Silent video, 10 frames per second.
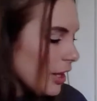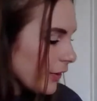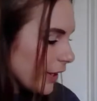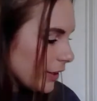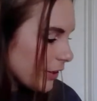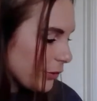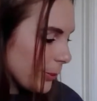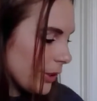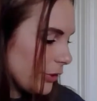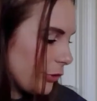That leads
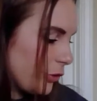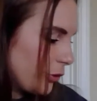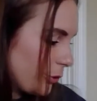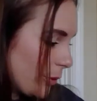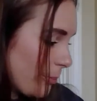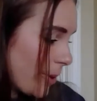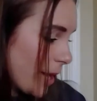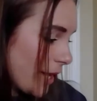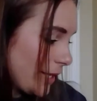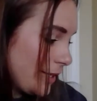me into
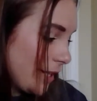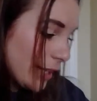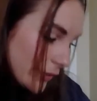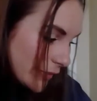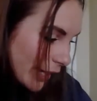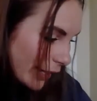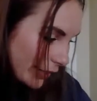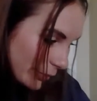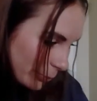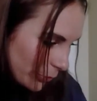my next
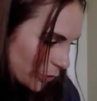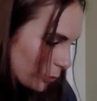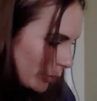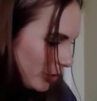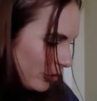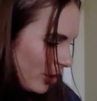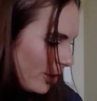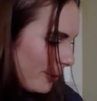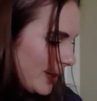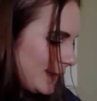items, which
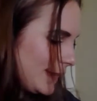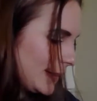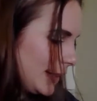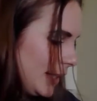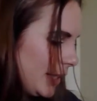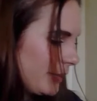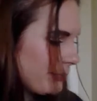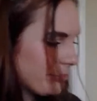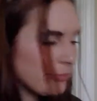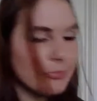are basically
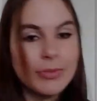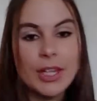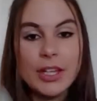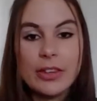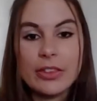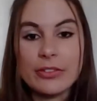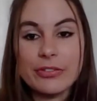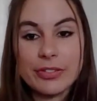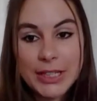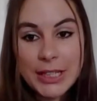the
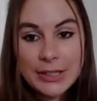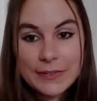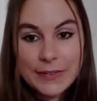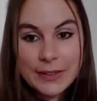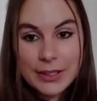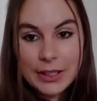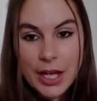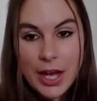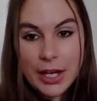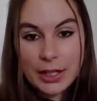Fleet
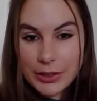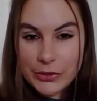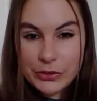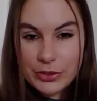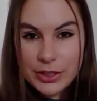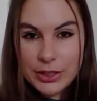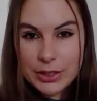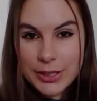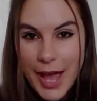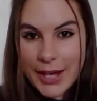Glycerin
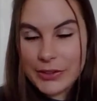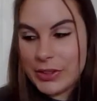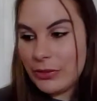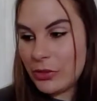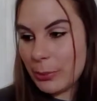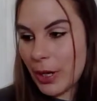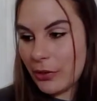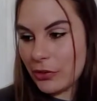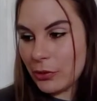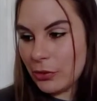Laxative
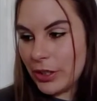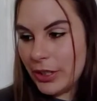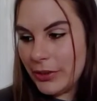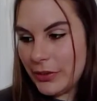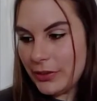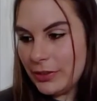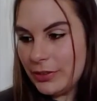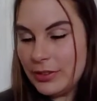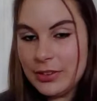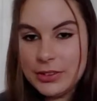Suppositories.
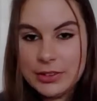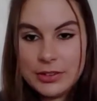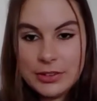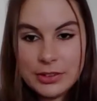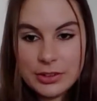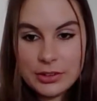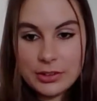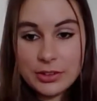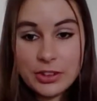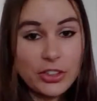
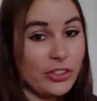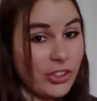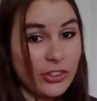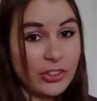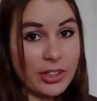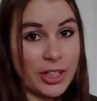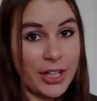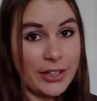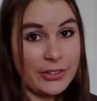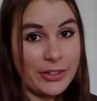Gentle
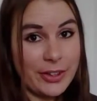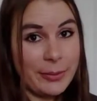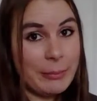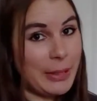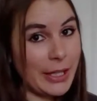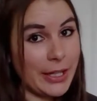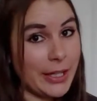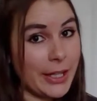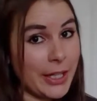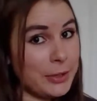Glide tip, may
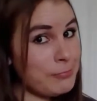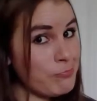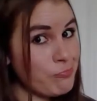I add.